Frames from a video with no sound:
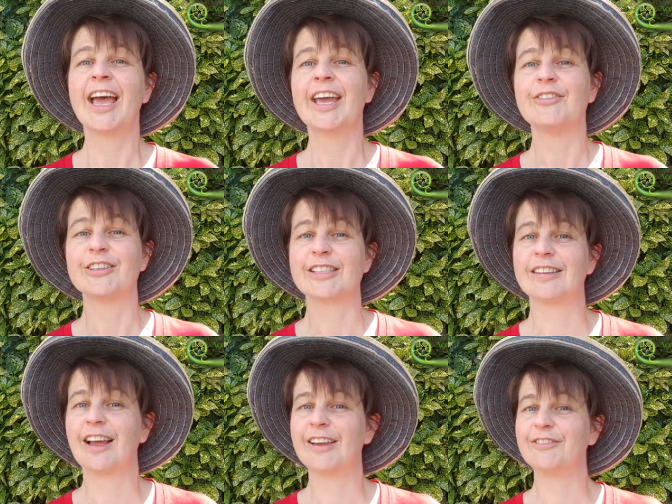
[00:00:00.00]
if it's
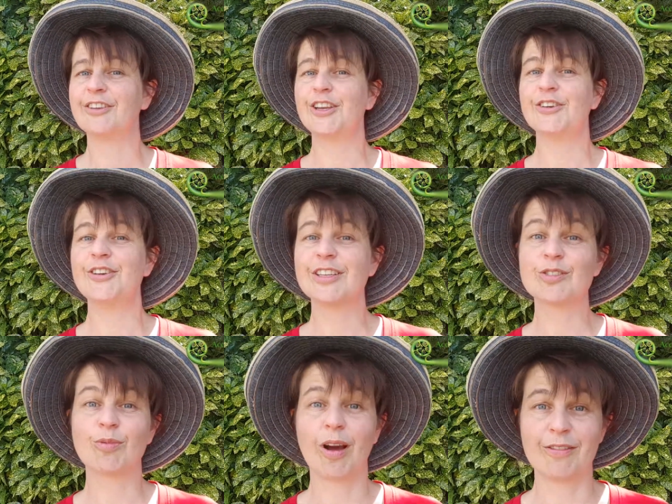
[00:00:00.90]
light for you, it's
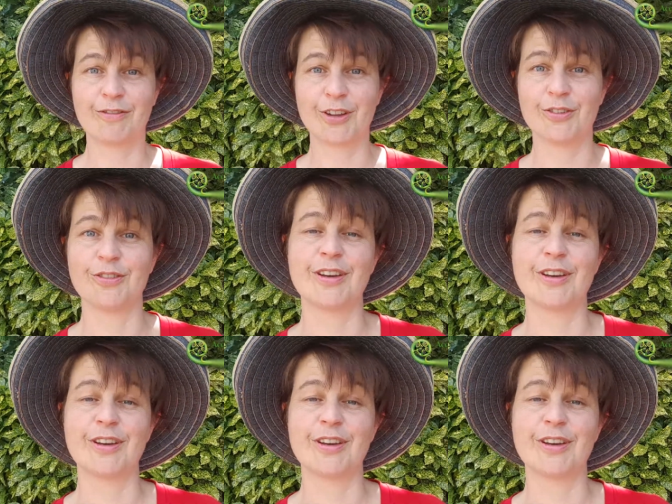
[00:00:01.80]
right for you.